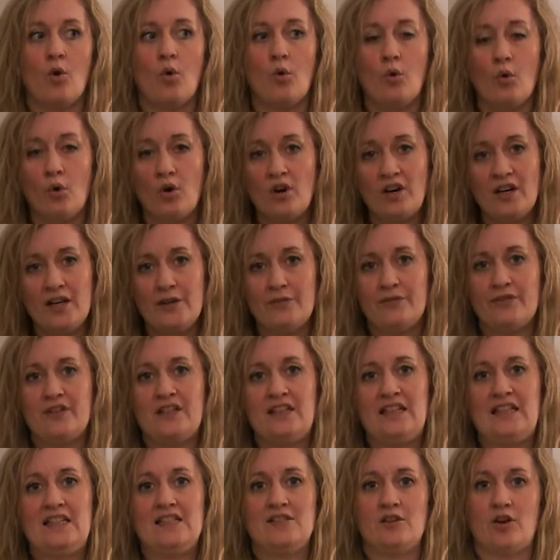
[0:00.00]
Or if the
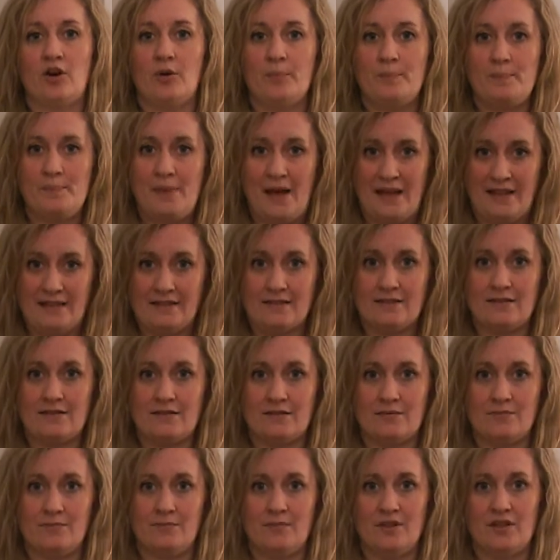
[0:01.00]
knees are bent,
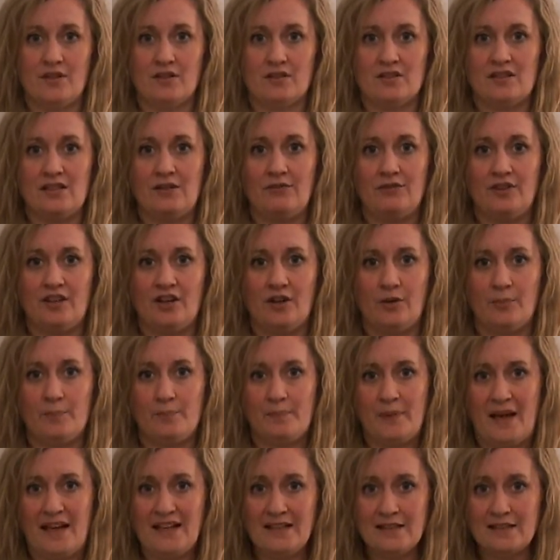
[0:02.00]
because if they are
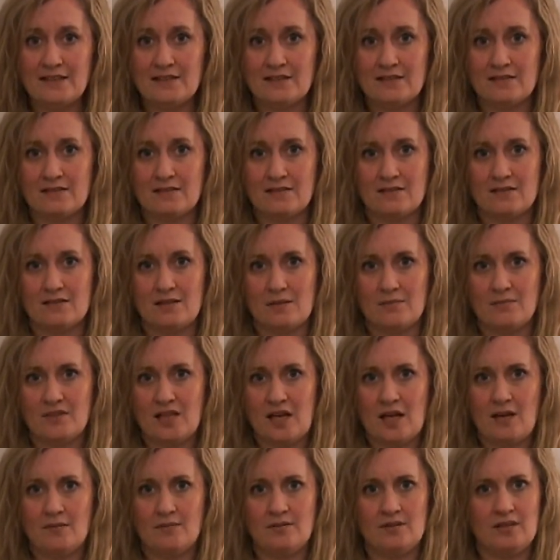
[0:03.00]
bent,
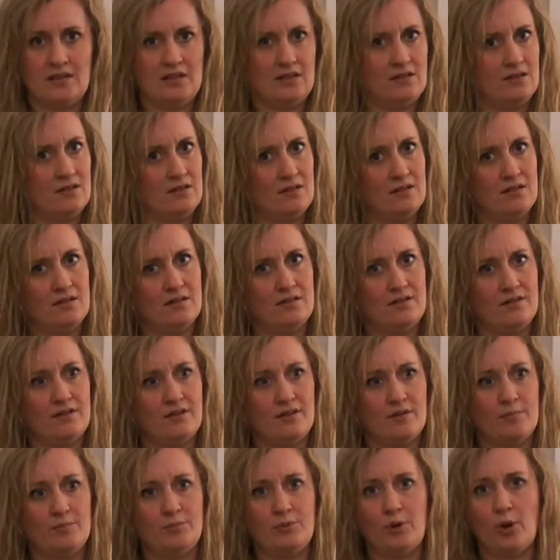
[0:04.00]
sometimes
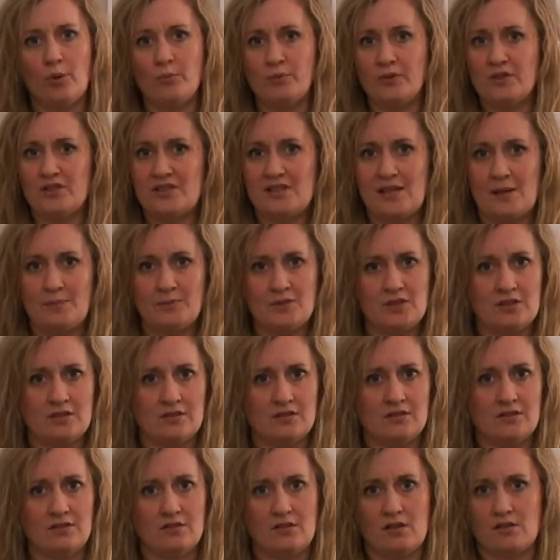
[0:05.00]
the
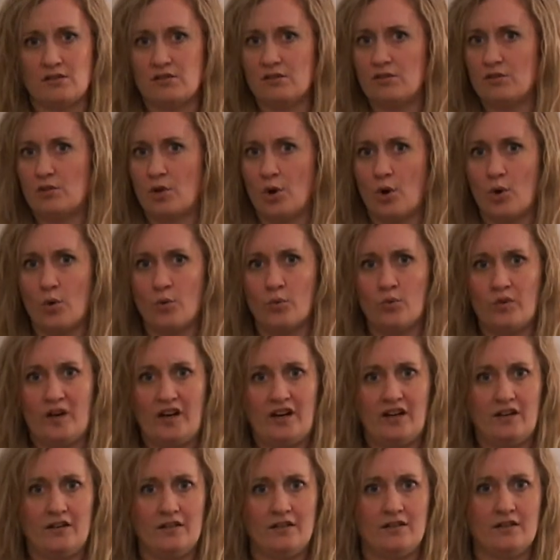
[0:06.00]
proprioception doesn't know
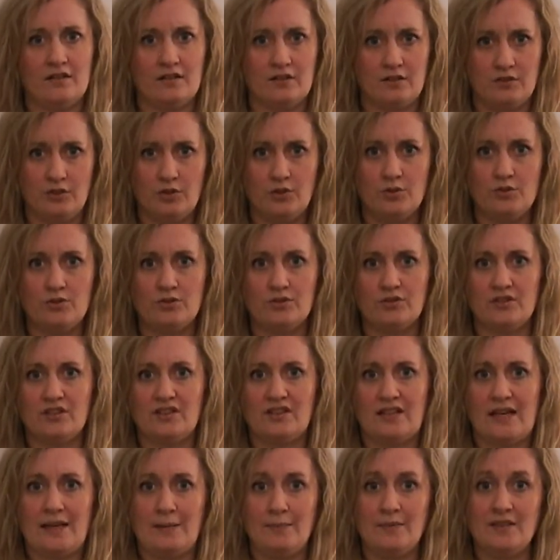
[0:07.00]
where the neutral
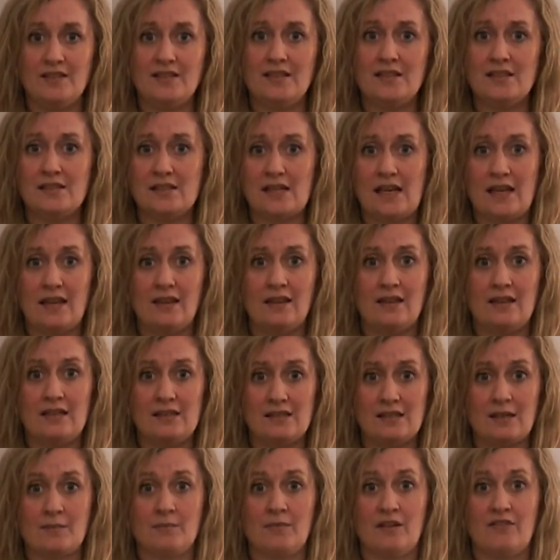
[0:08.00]
alignment is, and
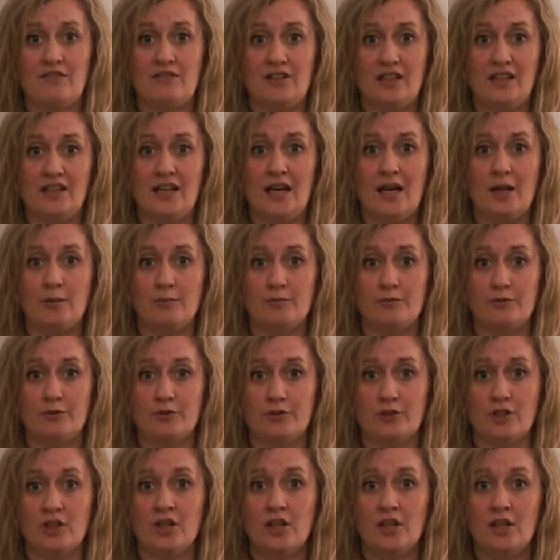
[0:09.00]
this can be a very
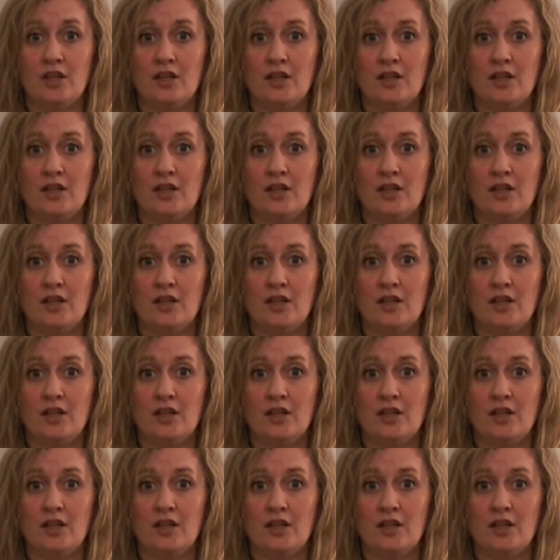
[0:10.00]
helpful